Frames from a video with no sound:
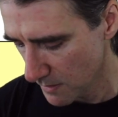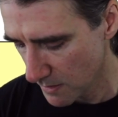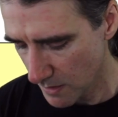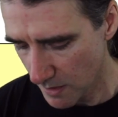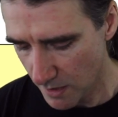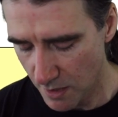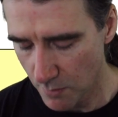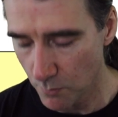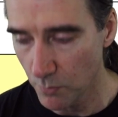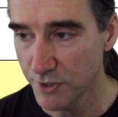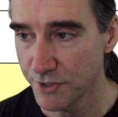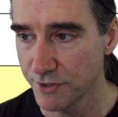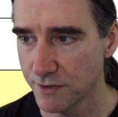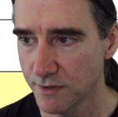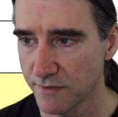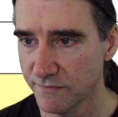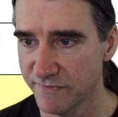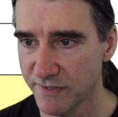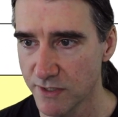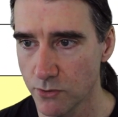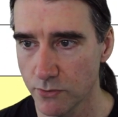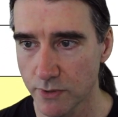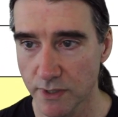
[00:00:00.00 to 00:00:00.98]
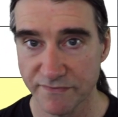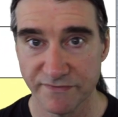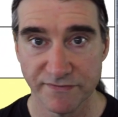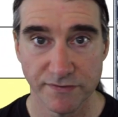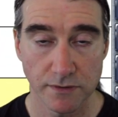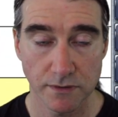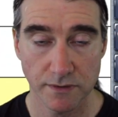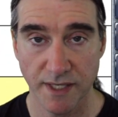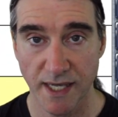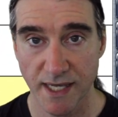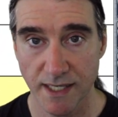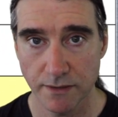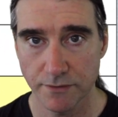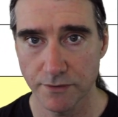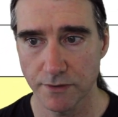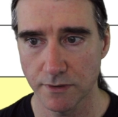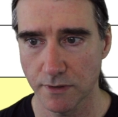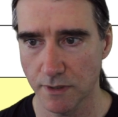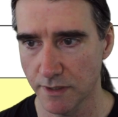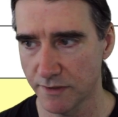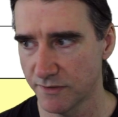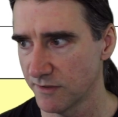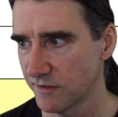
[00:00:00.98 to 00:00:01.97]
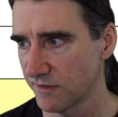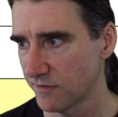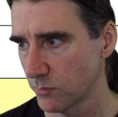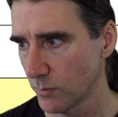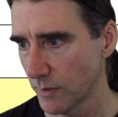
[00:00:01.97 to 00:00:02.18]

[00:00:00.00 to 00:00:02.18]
When you're viewing a full calendar like this,